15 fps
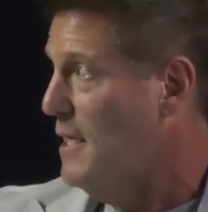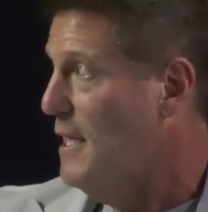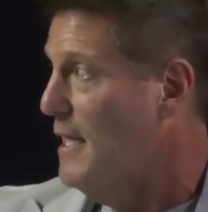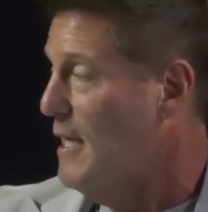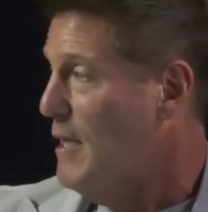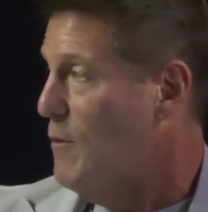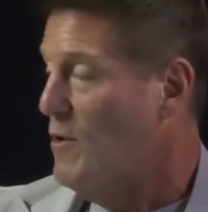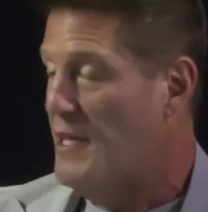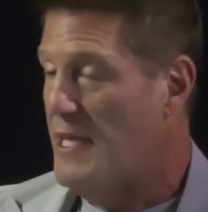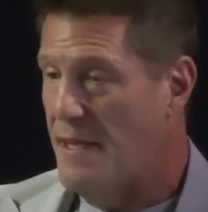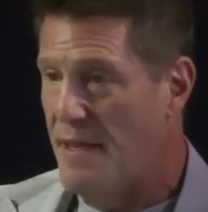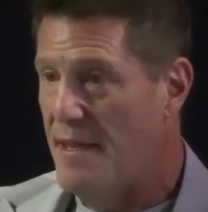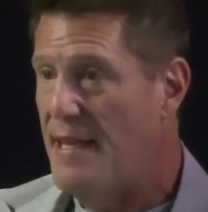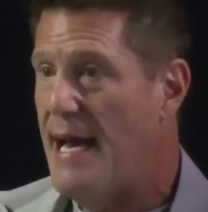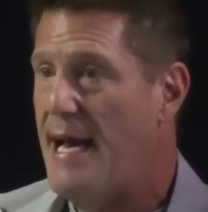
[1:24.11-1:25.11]
Mm.
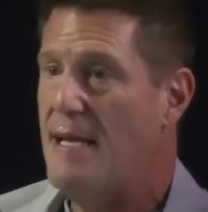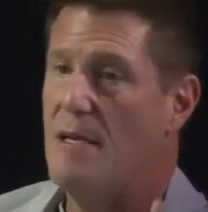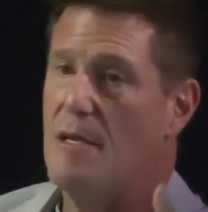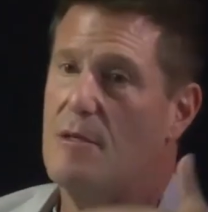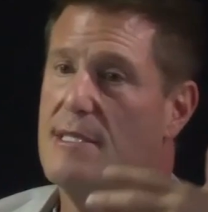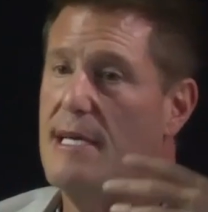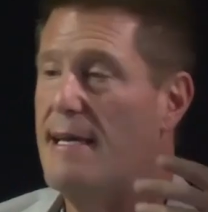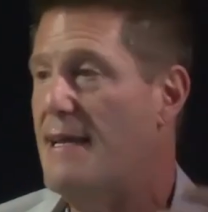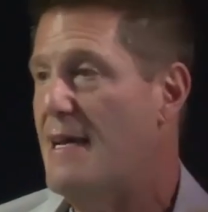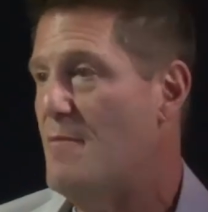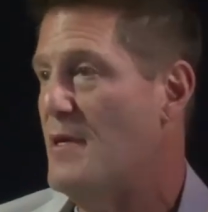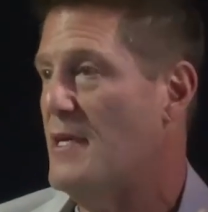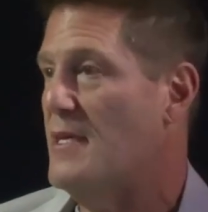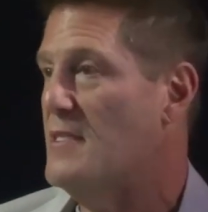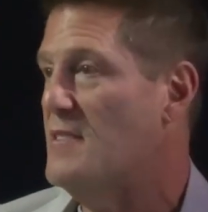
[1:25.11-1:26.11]
Within that
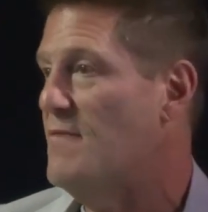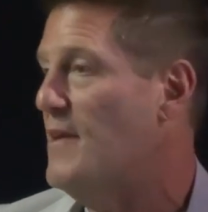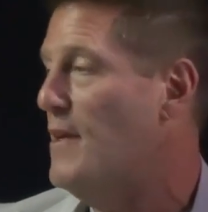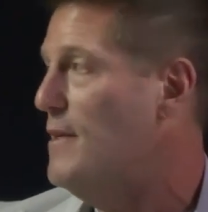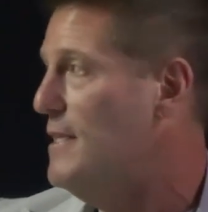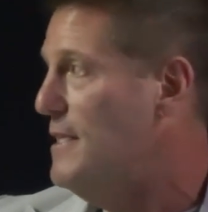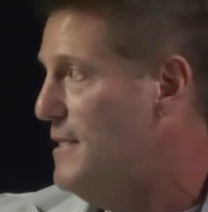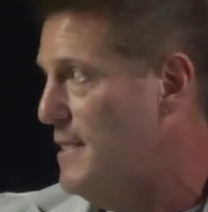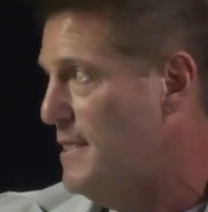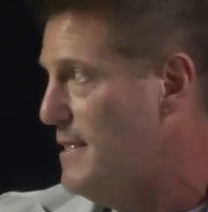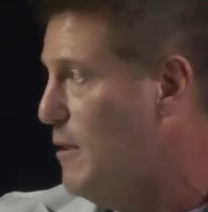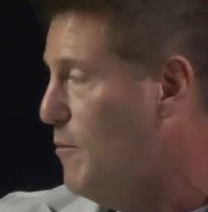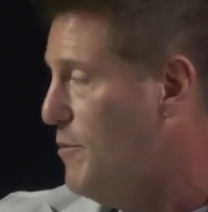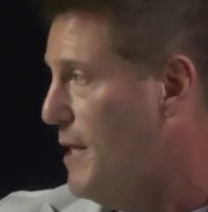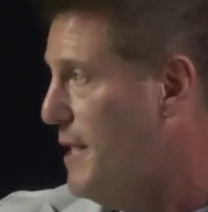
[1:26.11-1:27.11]
dynamic, it's very easy to
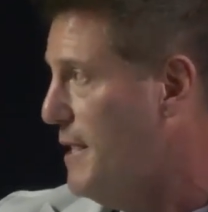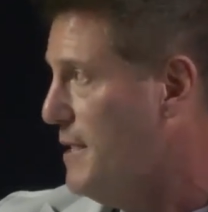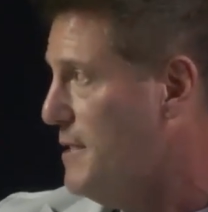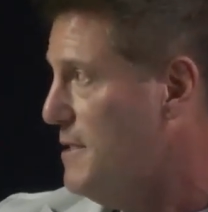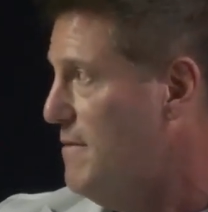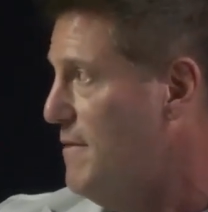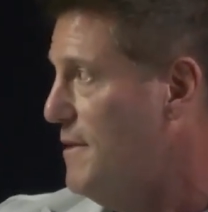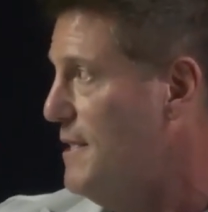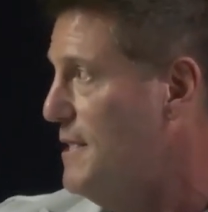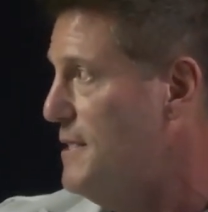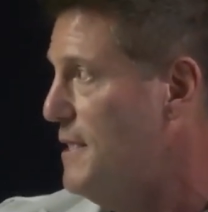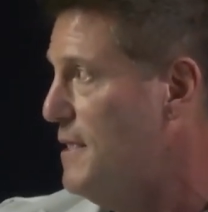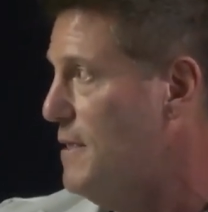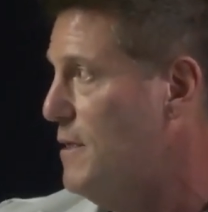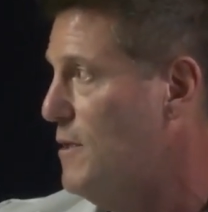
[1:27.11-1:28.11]
sell products and very easy
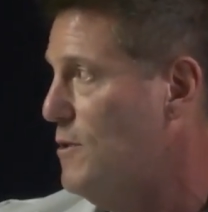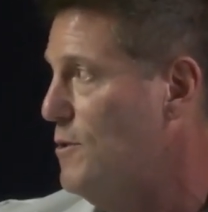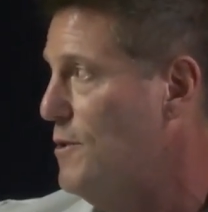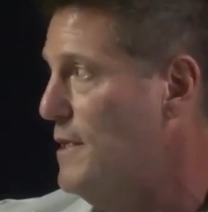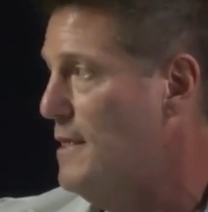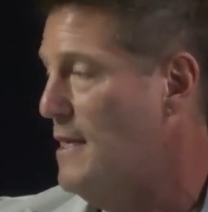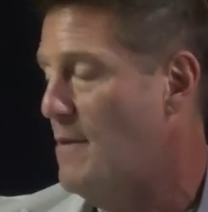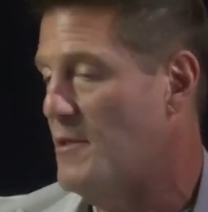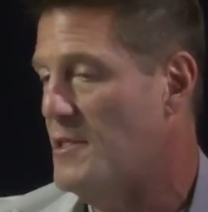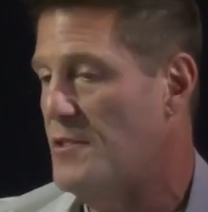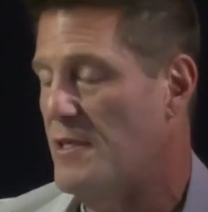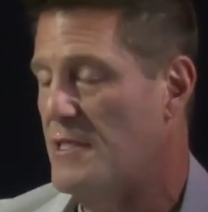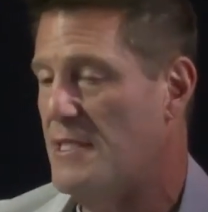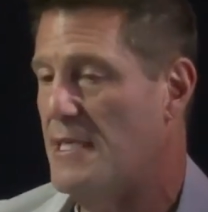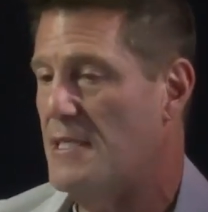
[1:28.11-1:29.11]
to conclude e-commerce
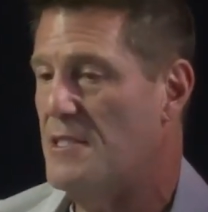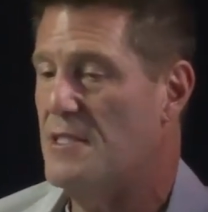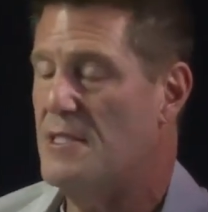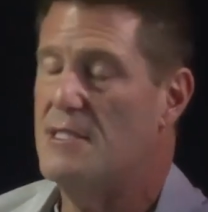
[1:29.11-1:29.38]
transactions.